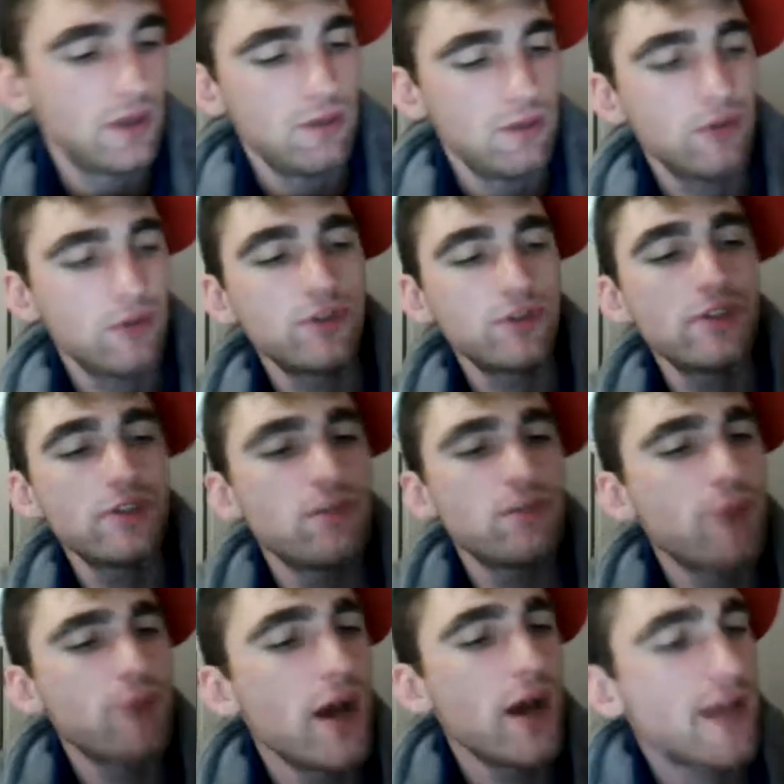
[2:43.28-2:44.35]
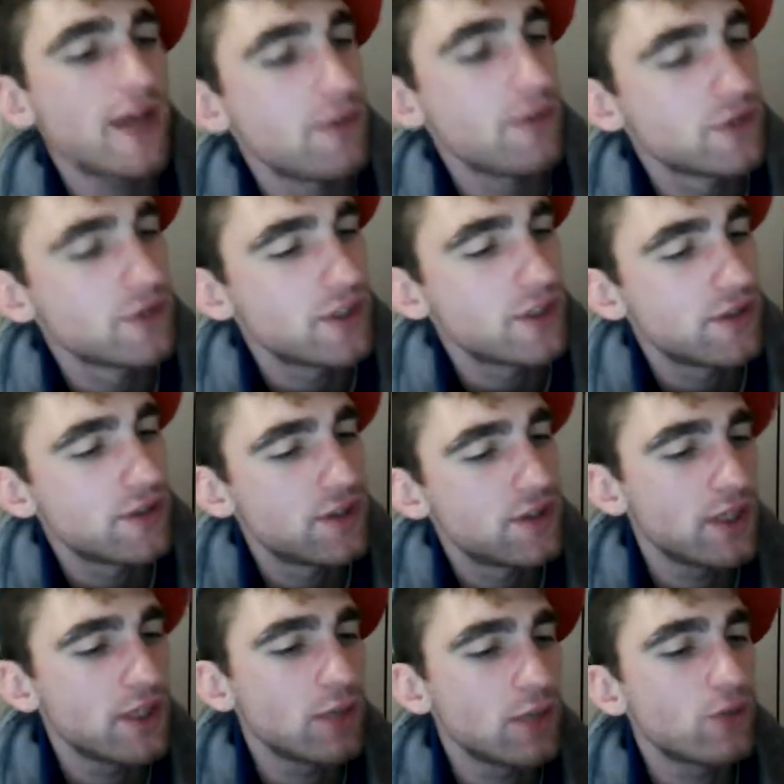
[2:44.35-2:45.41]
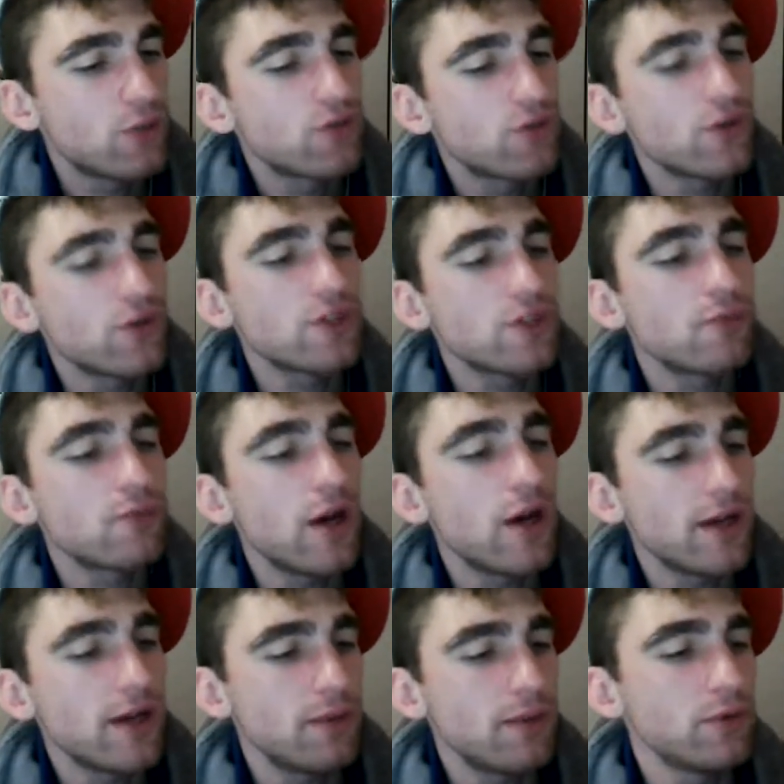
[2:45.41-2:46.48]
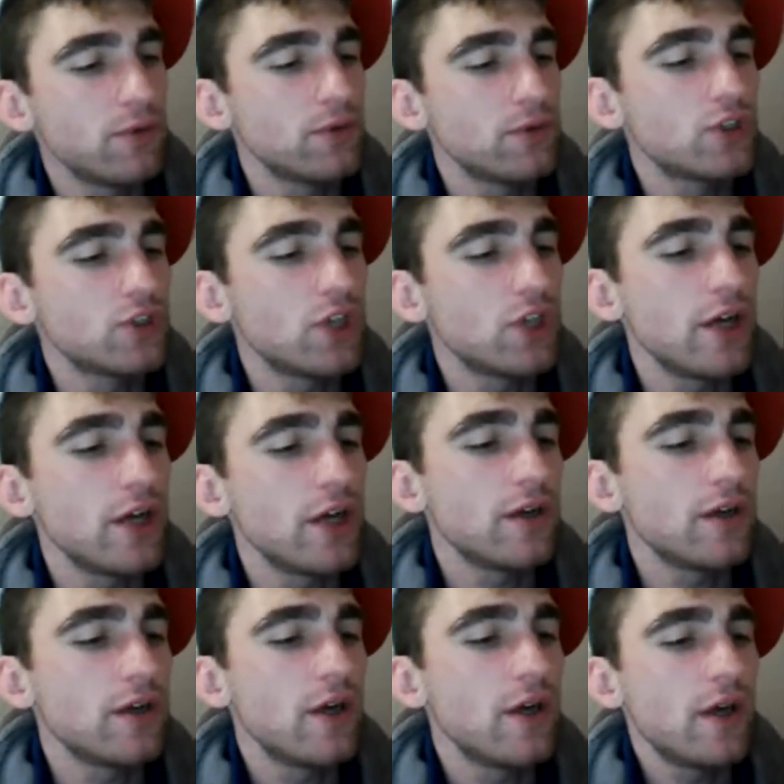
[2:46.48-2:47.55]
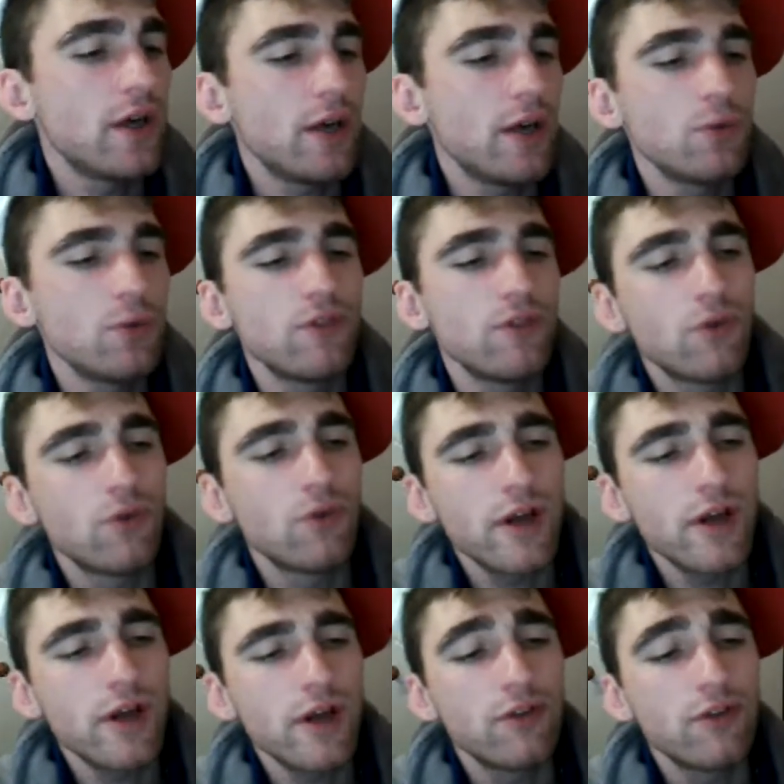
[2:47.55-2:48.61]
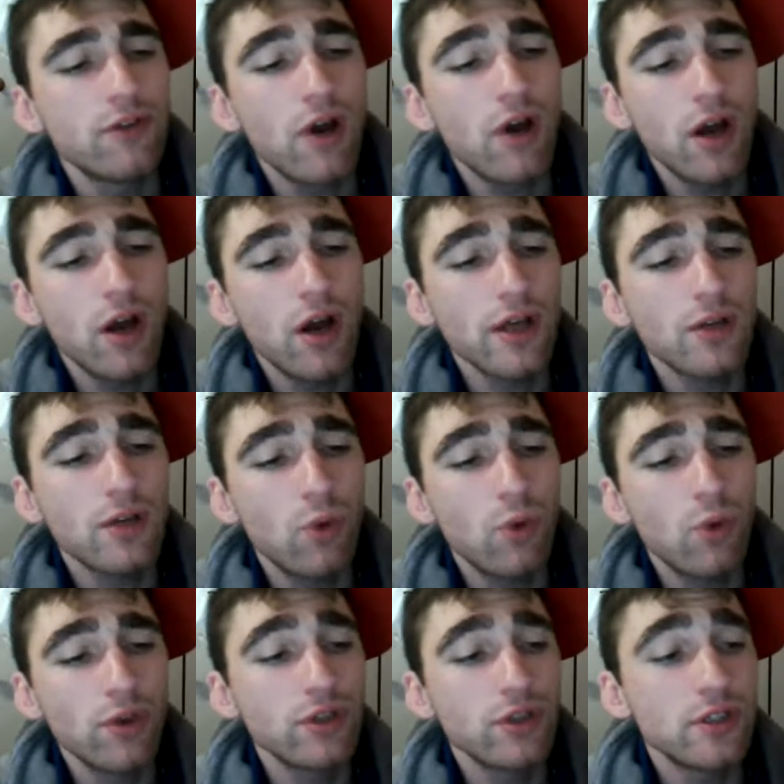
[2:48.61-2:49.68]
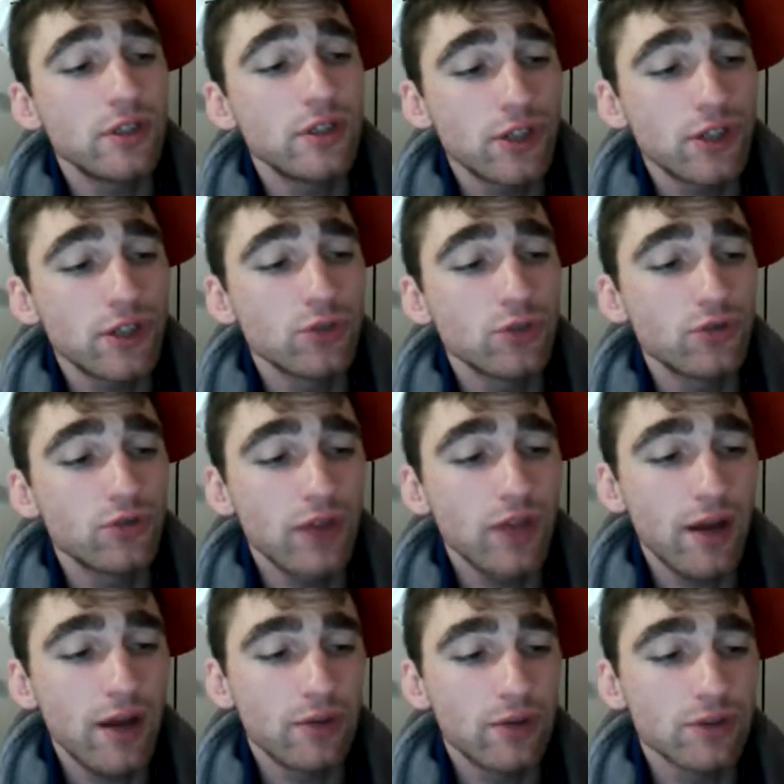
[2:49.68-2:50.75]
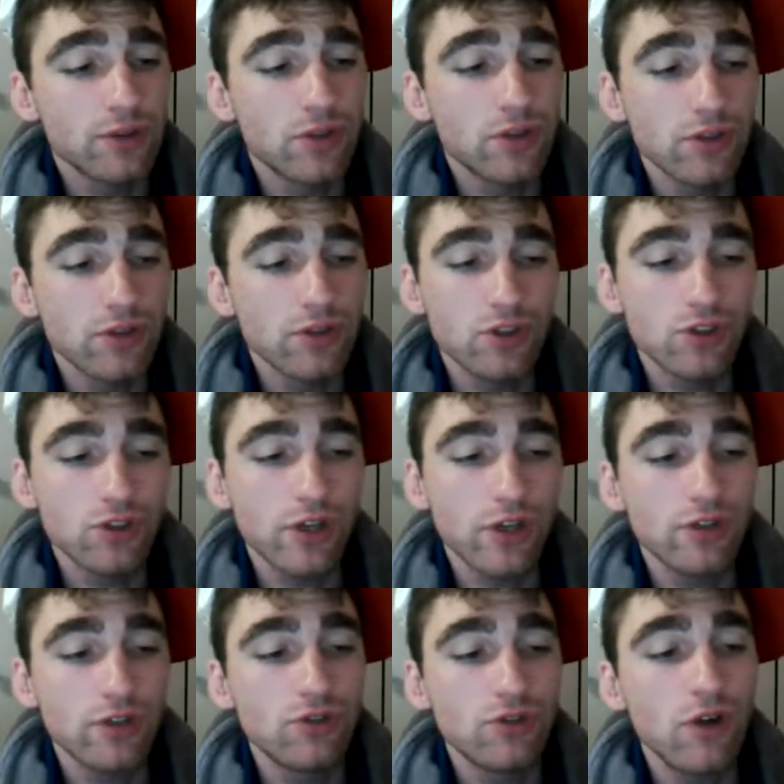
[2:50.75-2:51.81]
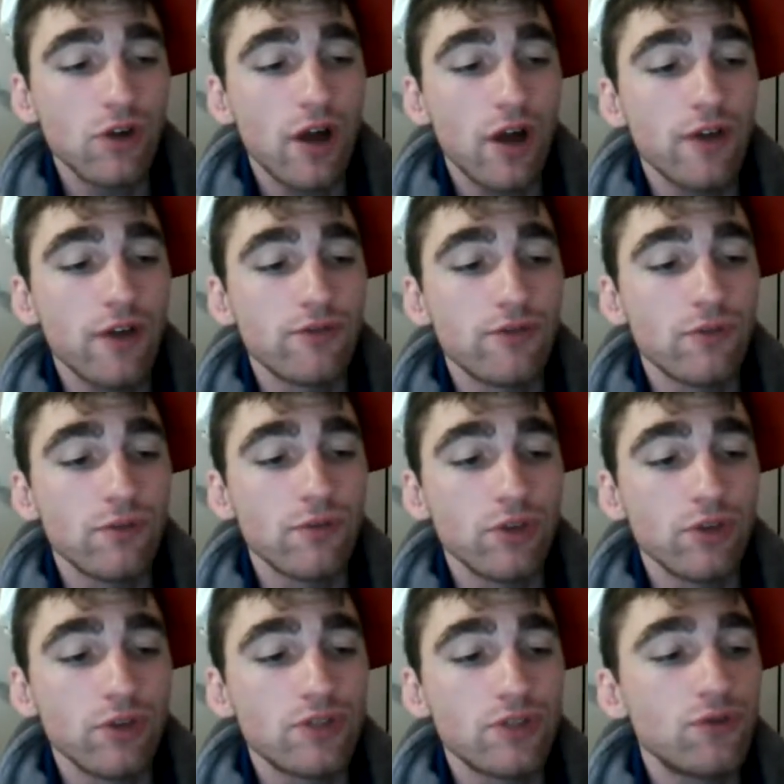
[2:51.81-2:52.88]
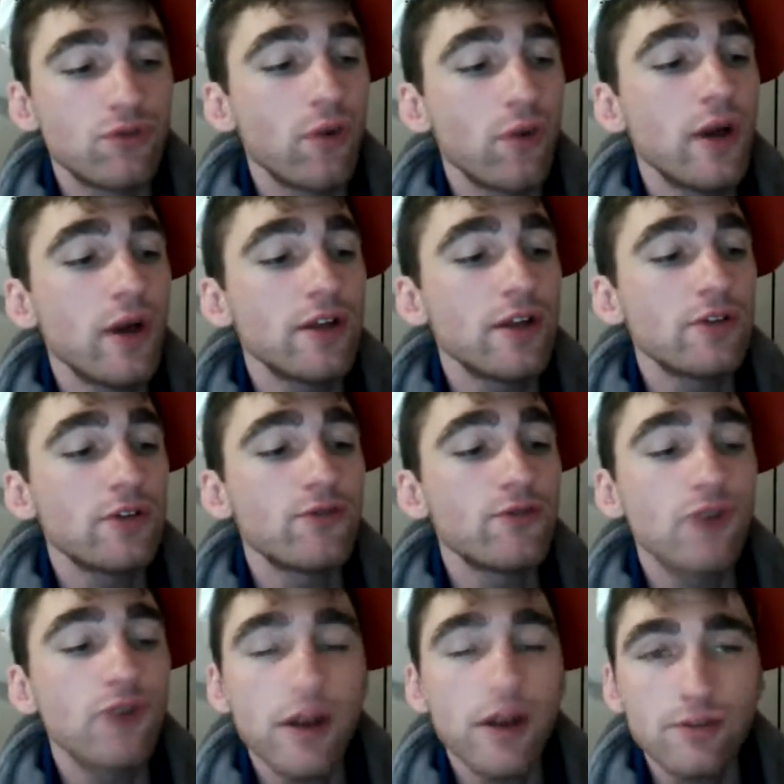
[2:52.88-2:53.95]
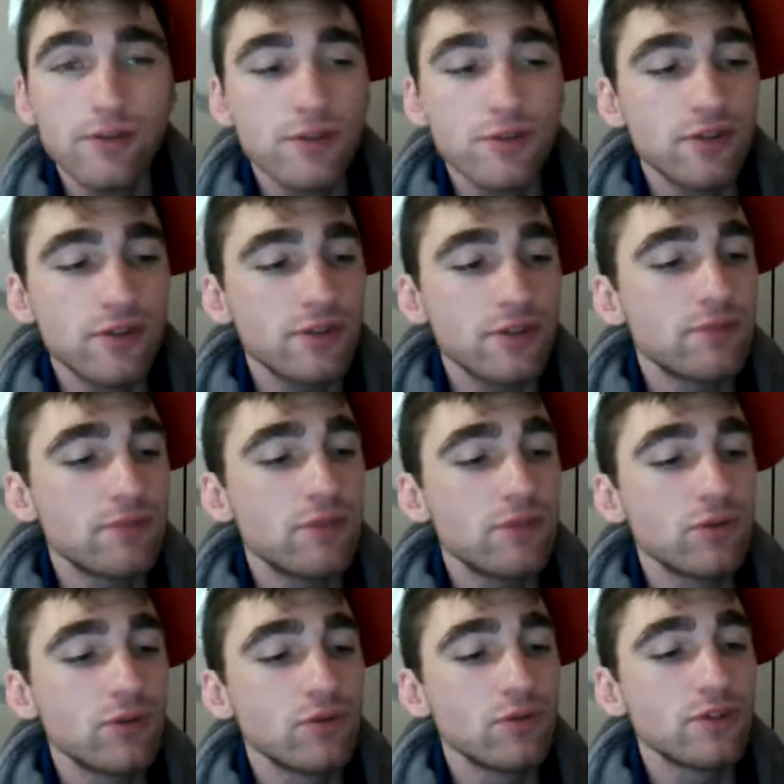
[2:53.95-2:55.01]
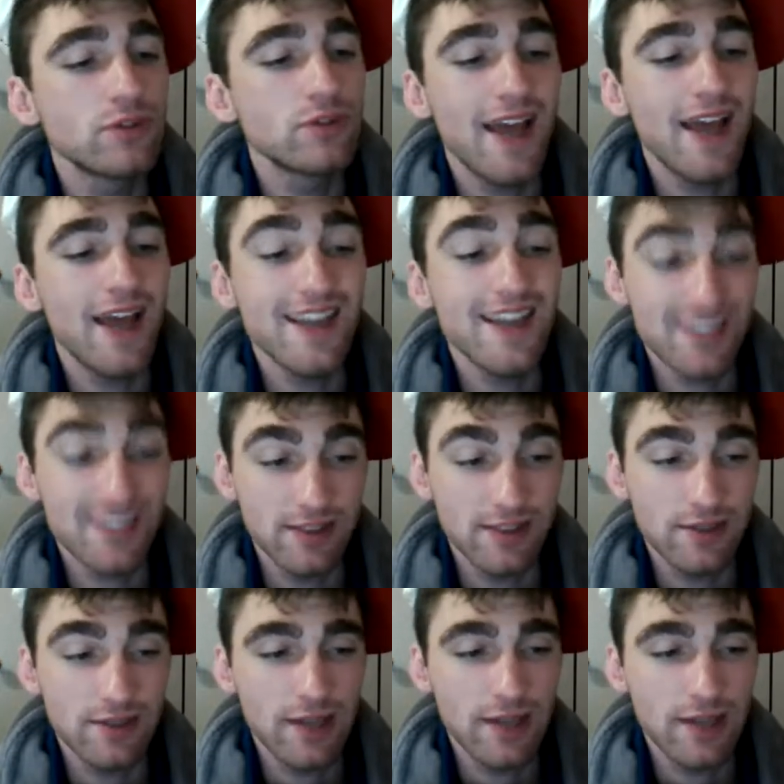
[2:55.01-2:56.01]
Because this is pineapple scented tea with fresh pineapple, chaya, and with a variety of high quality natural flowers concentrated dry from rich variety of vitamins, minerals and acid.